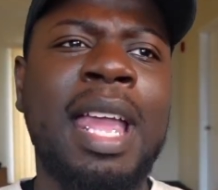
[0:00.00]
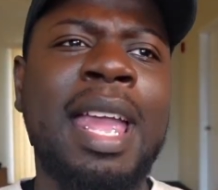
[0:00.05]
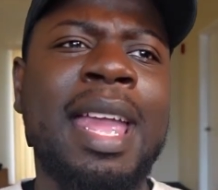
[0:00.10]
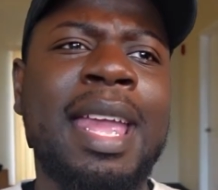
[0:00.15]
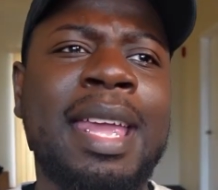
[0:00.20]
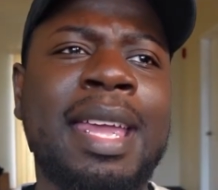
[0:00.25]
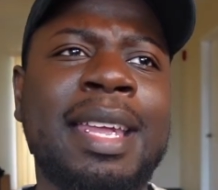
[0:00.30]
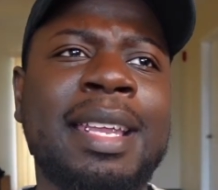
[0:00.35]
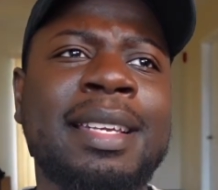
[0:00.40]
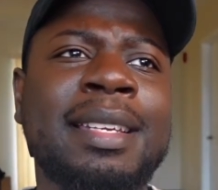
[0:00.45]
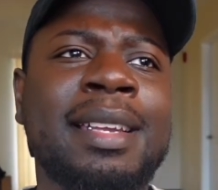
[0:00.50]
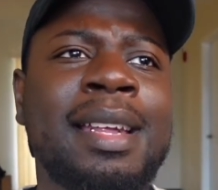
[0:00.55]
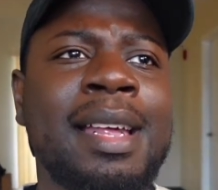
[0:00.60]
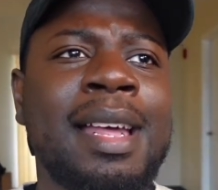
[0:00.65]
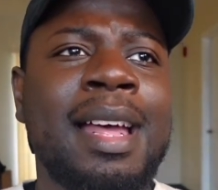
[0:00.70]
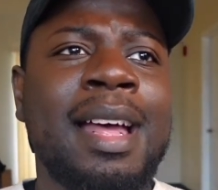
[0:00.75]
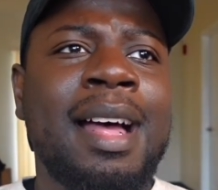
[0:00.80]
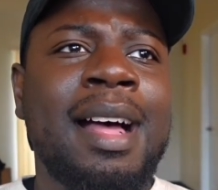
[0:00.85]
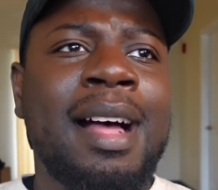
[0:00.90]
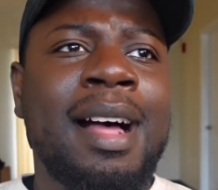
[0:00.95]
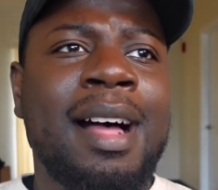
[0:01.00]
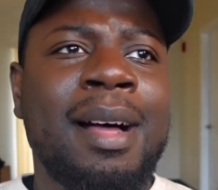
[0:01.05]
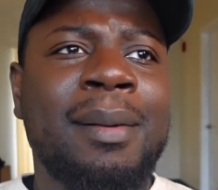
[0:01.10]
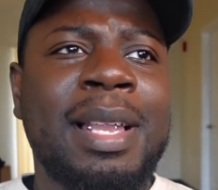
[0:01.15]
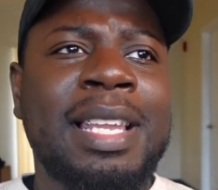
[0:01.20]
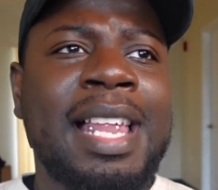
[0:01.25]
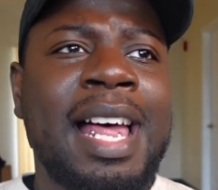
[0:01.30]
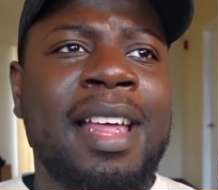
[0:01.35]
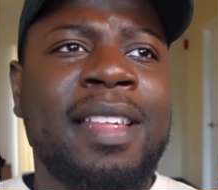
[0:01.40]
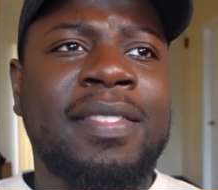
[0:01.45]
And Um,
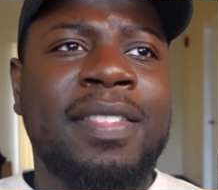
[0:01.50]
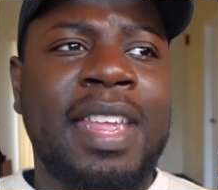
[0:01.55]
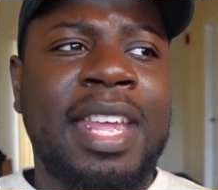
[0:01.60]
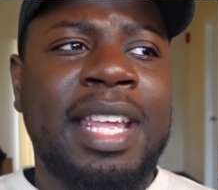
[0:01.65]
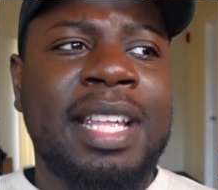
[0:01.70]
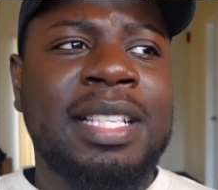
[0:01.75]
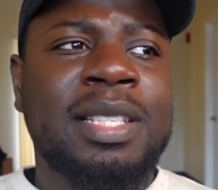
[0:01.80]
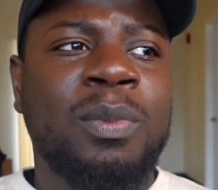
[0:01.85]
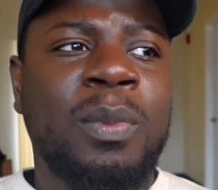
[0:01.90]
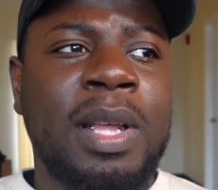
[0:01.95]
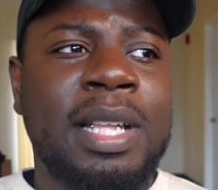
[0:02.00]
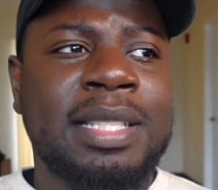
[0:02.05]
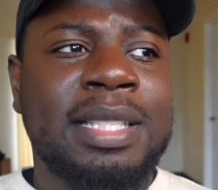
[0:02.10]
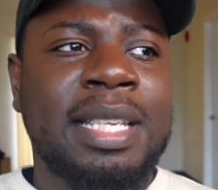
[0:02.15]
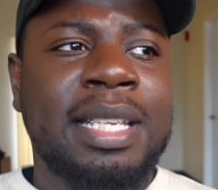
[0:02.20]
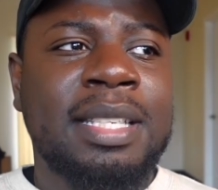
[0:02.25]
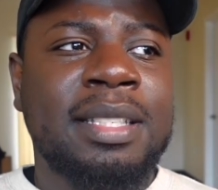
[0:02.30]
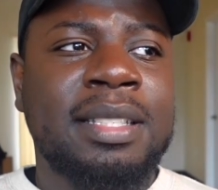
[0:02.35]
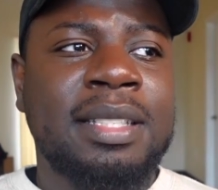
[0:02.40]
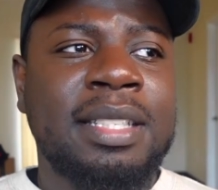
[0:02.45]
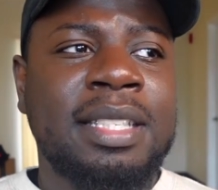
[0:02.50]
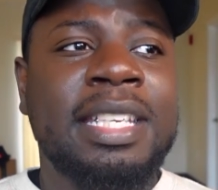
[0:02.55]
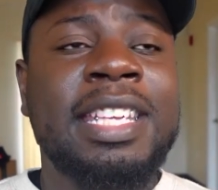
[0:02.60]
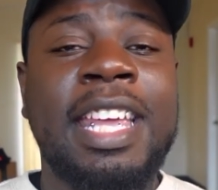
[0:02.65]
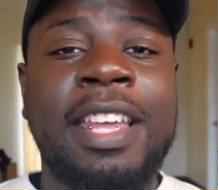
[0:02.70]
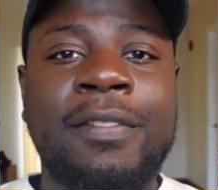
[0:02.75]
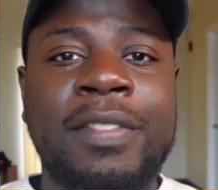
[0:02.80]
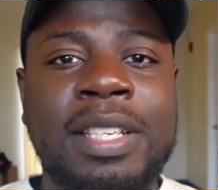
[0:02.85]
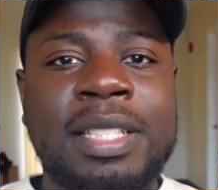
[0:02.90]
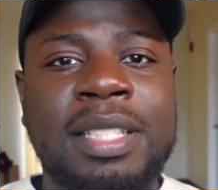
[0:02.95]
a lot of things wasn't
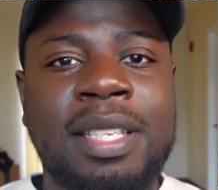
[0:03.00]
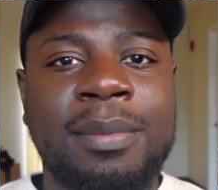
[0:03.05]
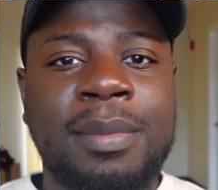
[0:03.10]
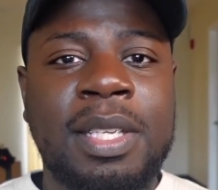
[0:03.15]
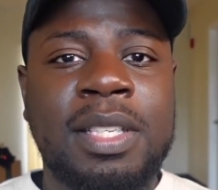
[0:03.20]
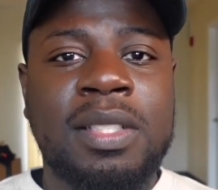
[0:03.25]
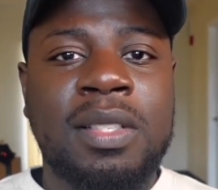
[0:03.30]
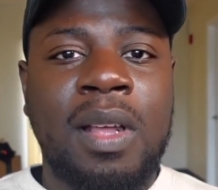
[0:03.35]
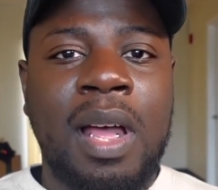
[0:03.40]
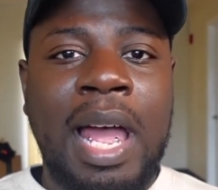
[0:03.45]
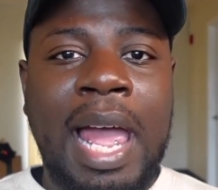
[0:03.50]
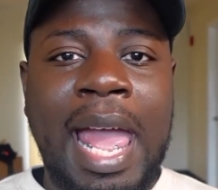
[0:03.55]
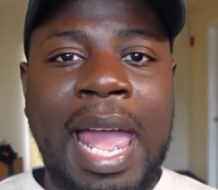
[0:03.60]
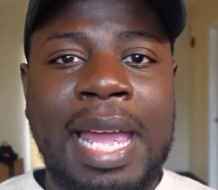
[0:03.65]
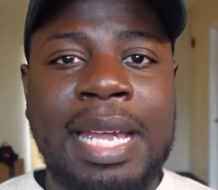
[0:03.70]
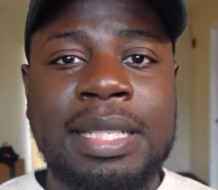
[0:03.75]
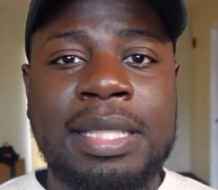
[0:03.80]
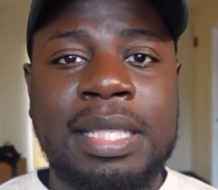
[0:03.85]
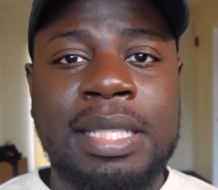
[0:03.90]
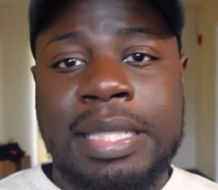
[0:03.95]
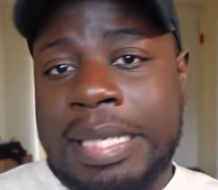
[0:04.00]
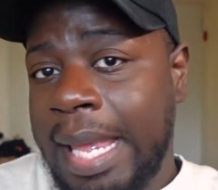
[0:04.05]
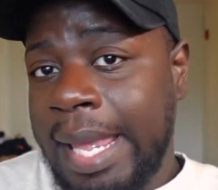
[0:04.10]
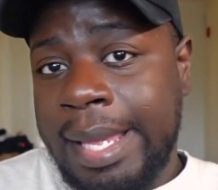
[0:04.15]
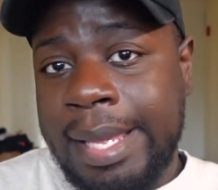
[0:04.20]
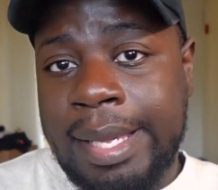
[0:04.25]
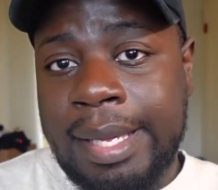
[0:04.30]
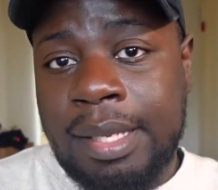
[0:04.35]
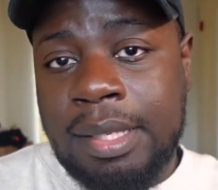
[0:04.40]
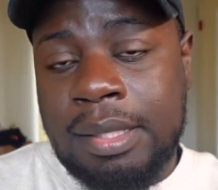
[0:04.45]
given to me, so I had to
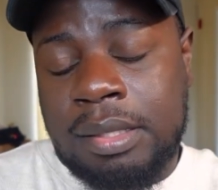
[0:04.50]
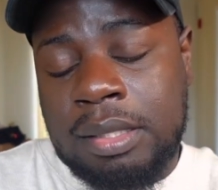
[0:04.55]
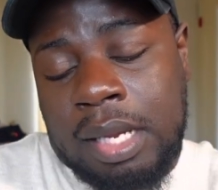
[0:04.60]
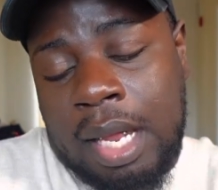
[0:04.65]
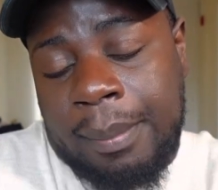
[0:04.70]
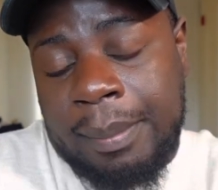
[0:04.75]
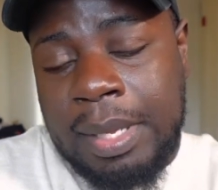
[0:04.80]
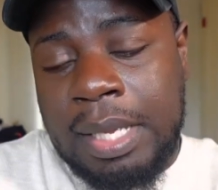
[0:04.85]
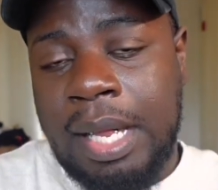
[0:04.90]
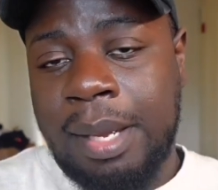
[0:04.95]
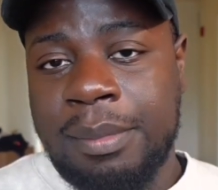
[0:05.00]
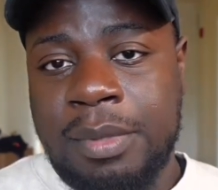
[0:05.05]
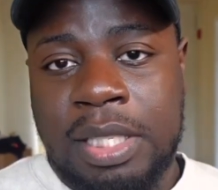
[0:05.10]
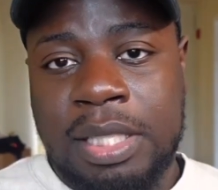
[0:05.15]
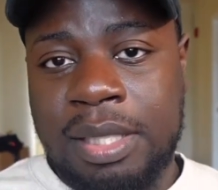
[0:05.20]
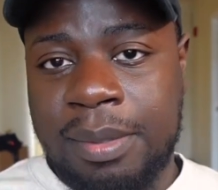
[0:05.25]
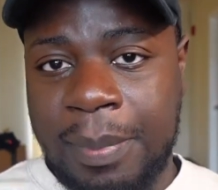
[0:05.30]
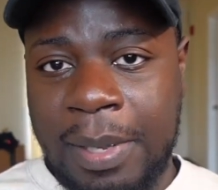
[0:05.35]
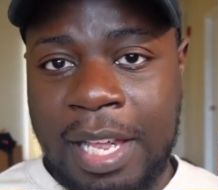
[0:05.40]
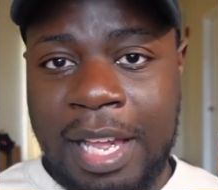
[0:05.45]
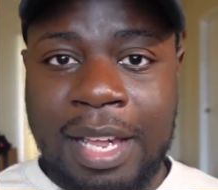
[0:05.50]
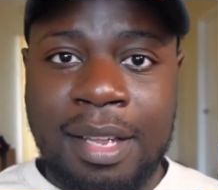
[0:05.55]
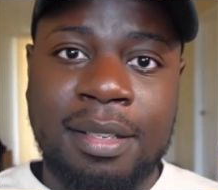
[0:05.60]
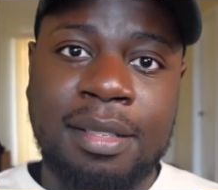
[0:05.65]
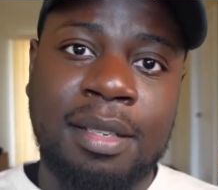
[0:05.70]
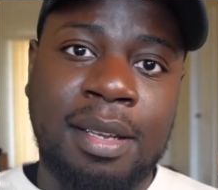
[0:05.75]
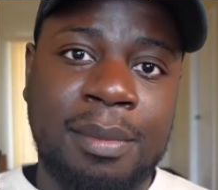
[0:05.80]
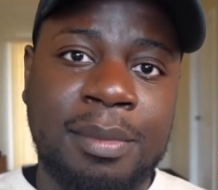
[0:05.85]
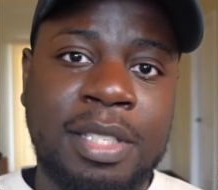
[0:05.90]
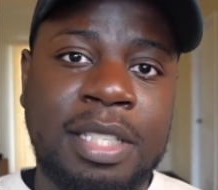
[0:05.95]
take it. I mean, I'm just being,
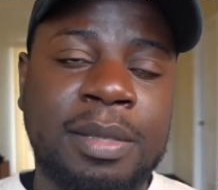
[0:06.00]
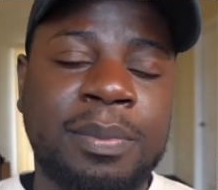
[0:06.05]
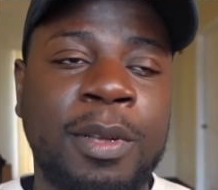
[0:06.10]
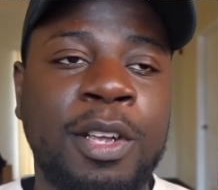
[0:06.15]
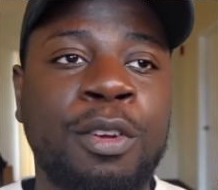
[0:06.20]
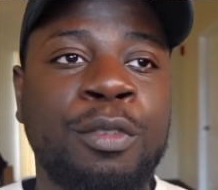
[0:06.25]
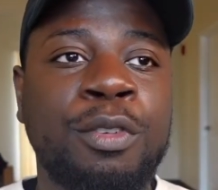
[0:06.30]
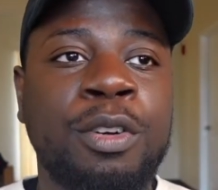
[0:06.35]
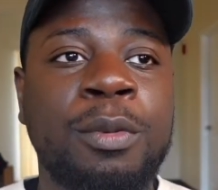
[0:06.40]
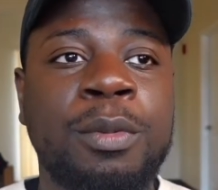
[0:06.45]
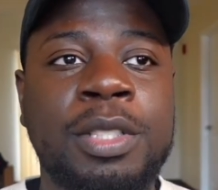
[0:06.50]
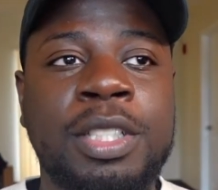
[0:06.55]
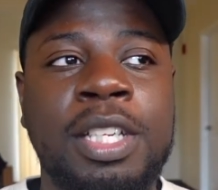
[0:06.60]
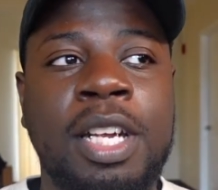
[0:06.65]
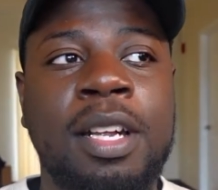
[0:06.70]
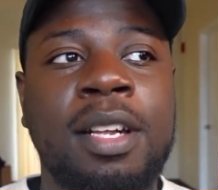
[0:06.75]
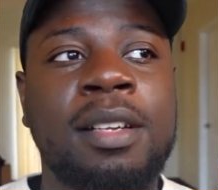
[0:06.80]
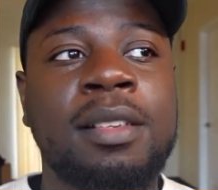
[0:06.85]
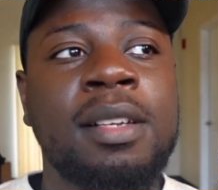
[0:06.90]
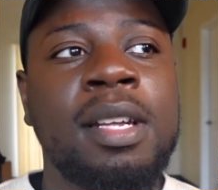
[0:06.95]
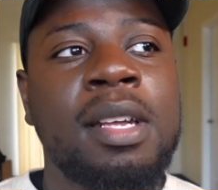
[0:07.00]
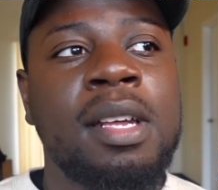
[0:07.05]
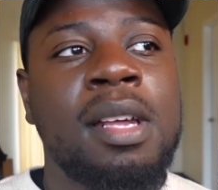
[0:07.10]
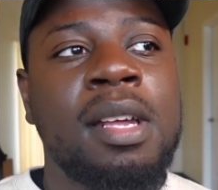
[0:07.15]
I'm just being real with y'all.